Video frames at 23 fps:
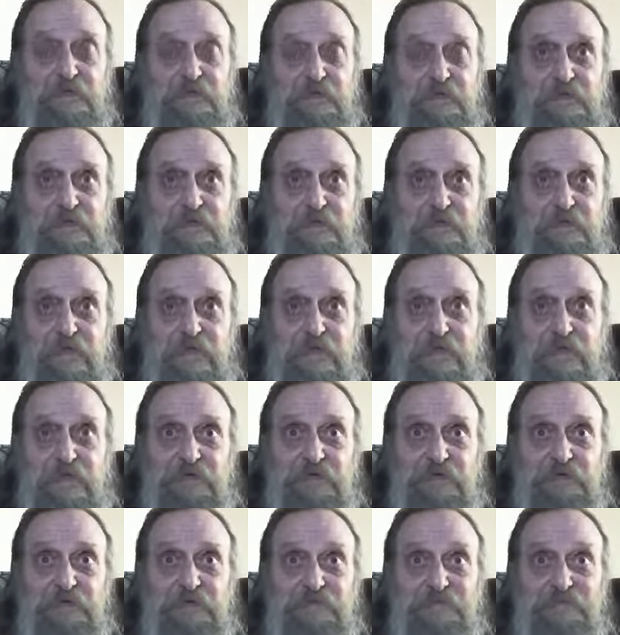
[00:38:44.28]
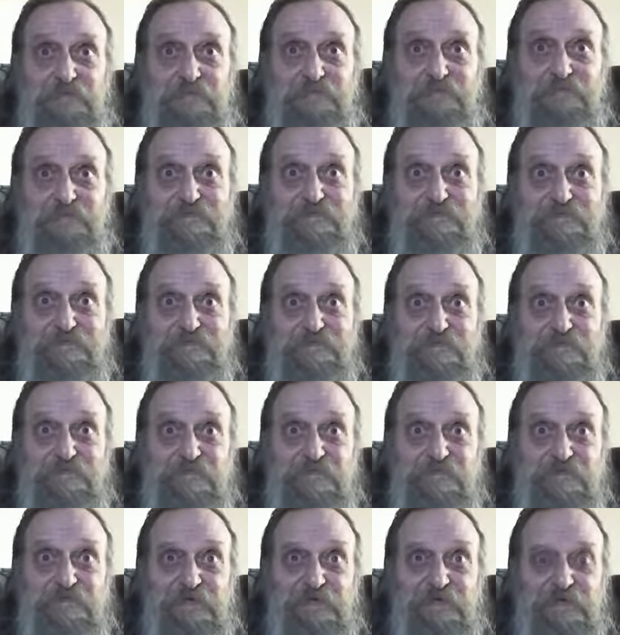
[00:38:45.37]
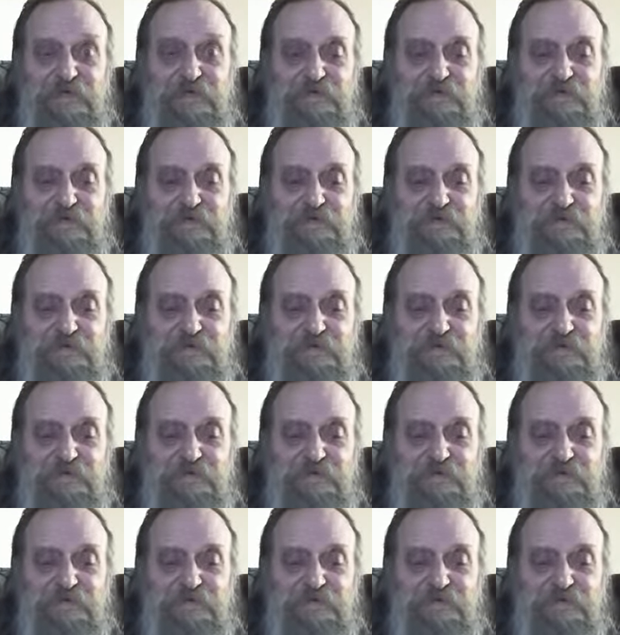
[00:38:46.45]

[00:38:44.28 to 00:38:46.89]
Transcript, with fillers: I'm trying to, you know,